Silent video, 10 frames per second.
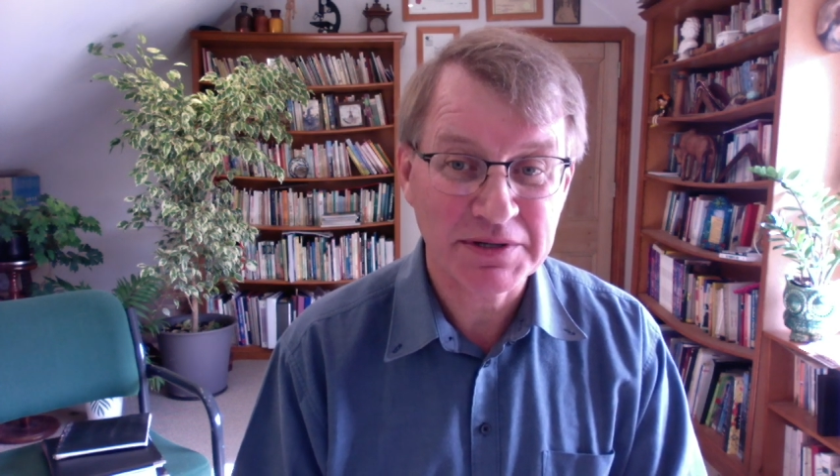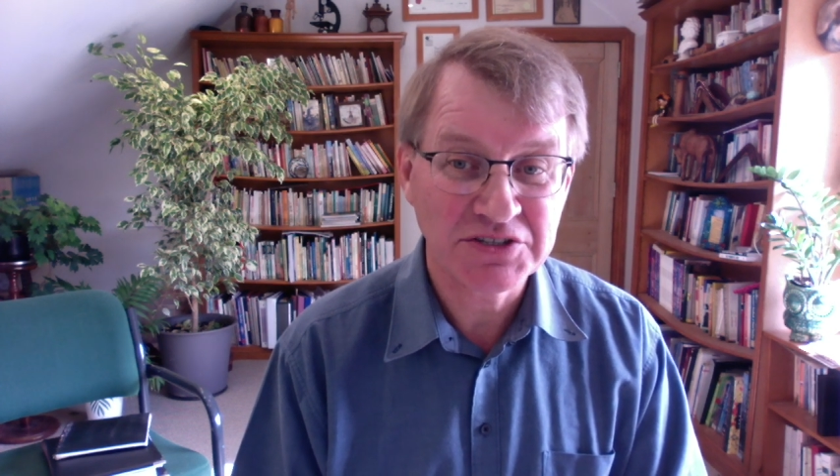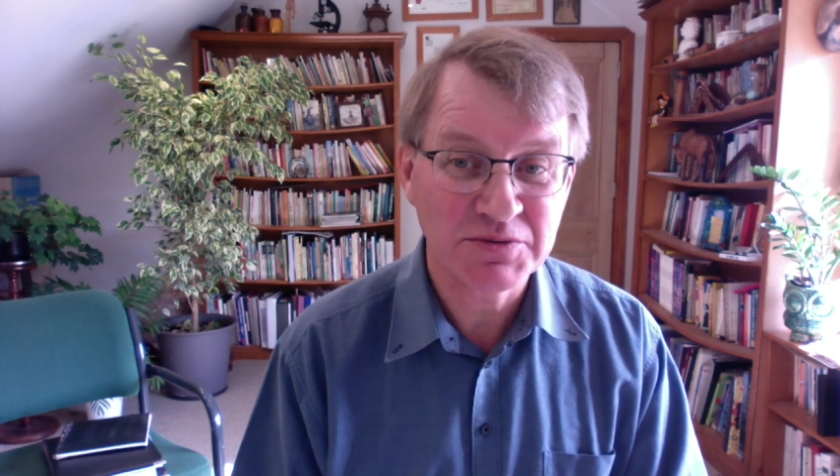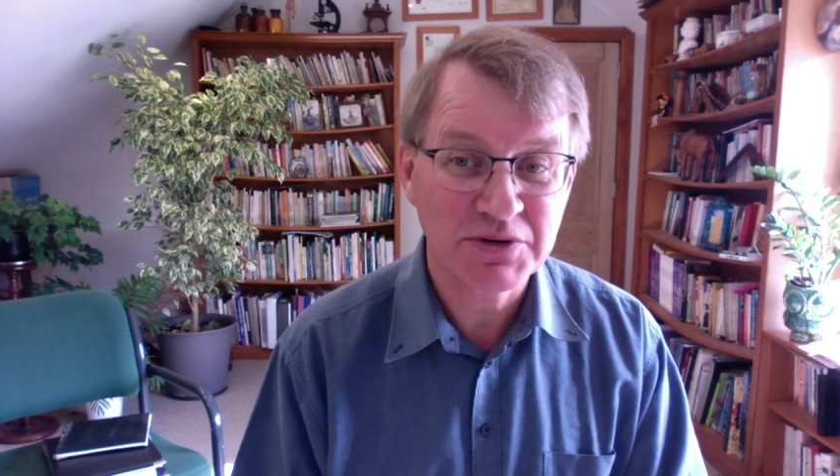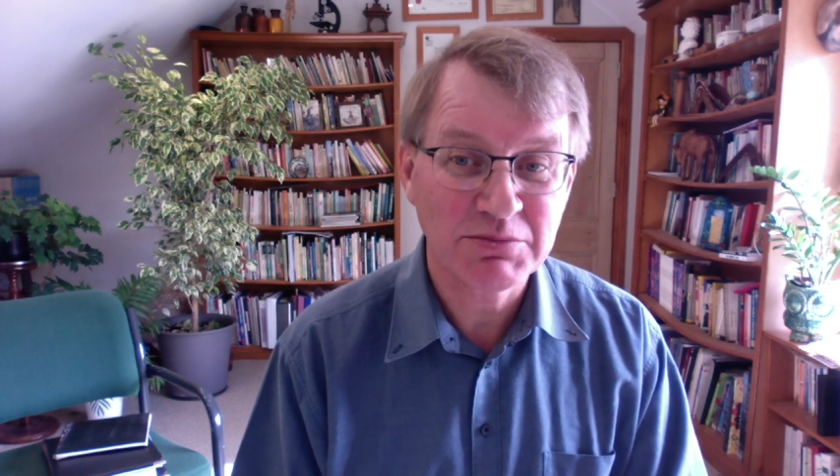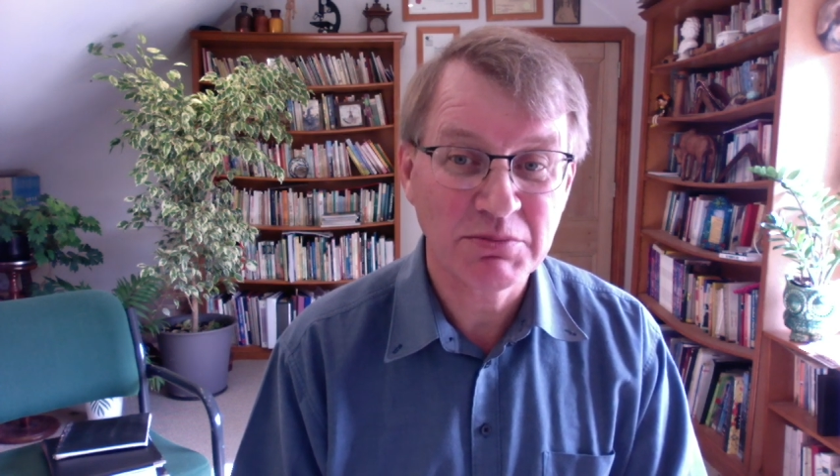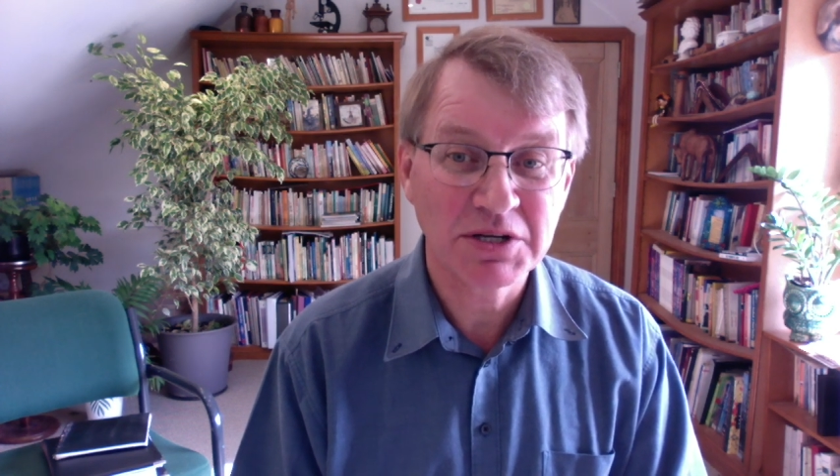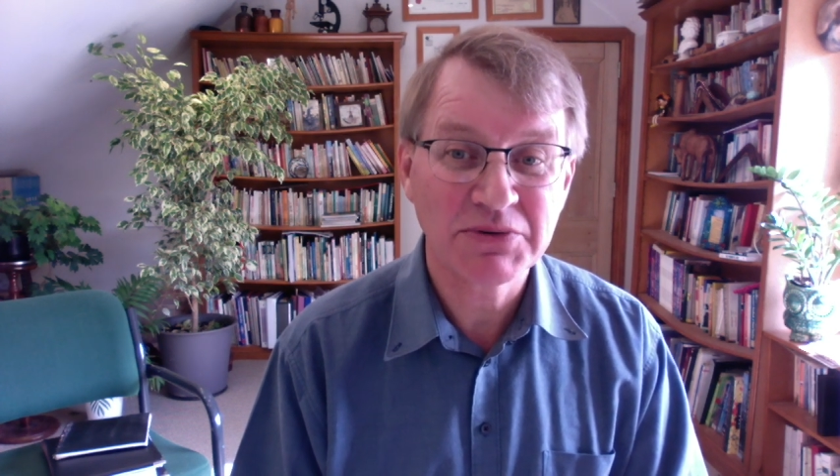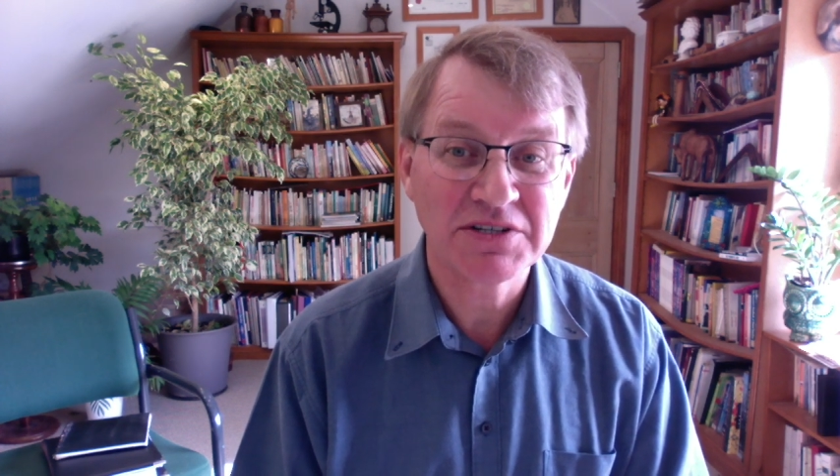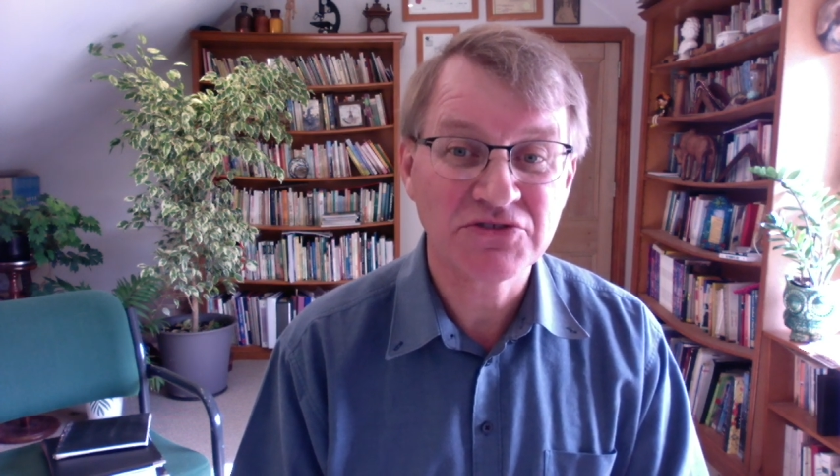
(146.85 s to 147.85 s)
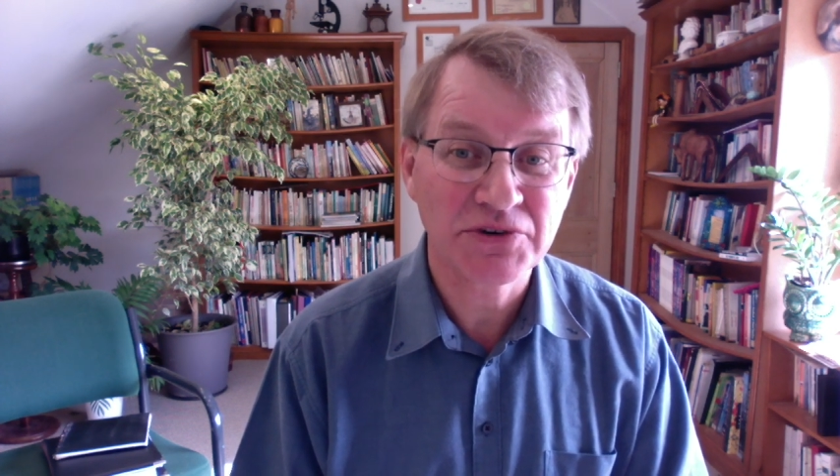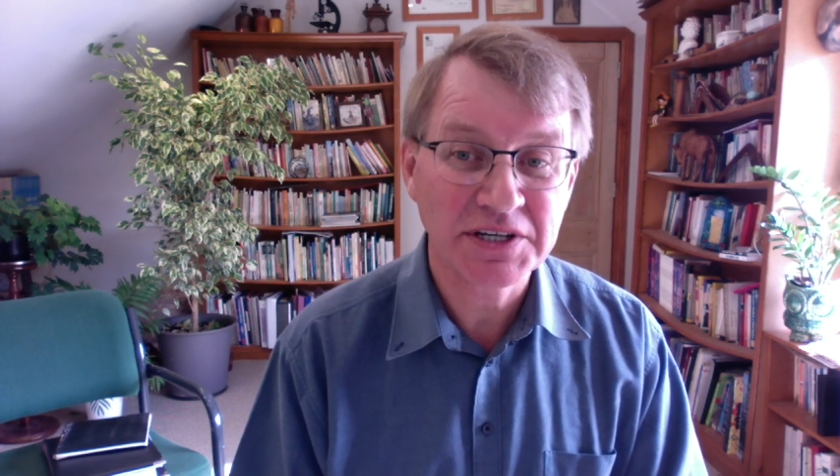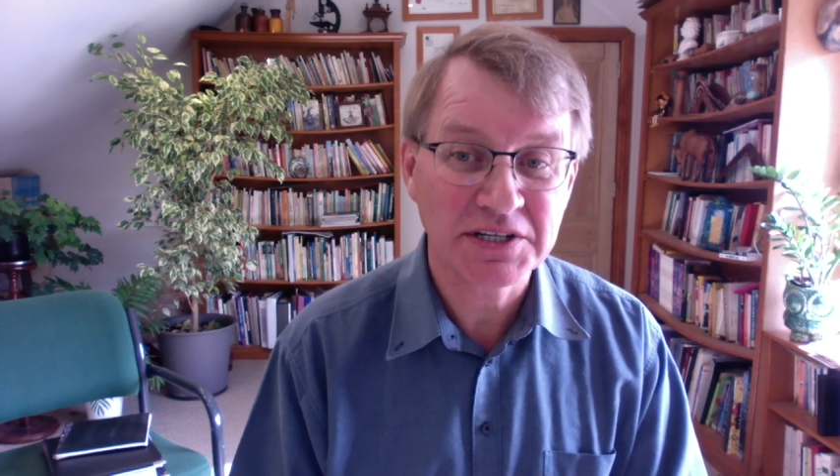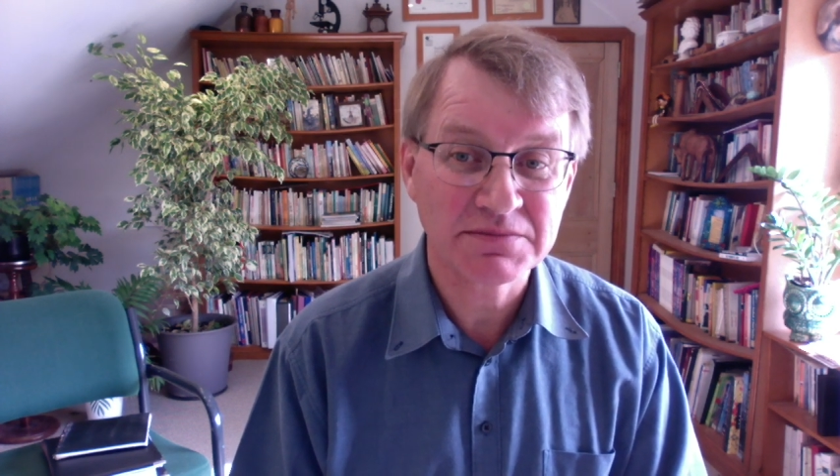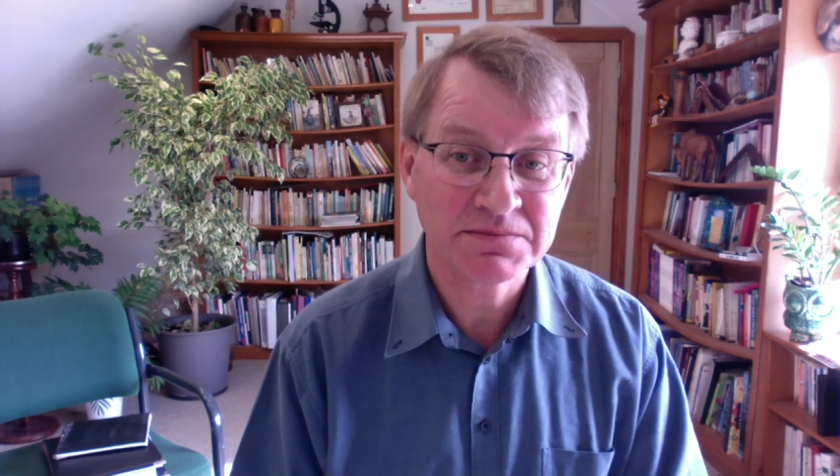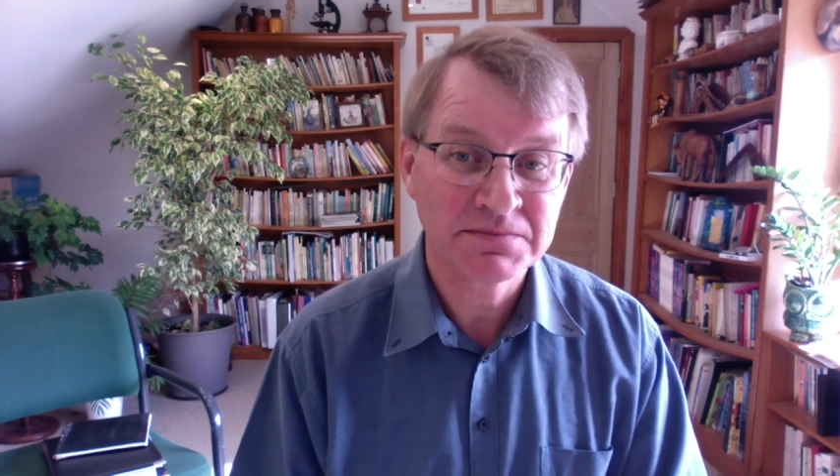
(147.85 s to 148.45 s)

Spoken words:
and you probably won't drink it.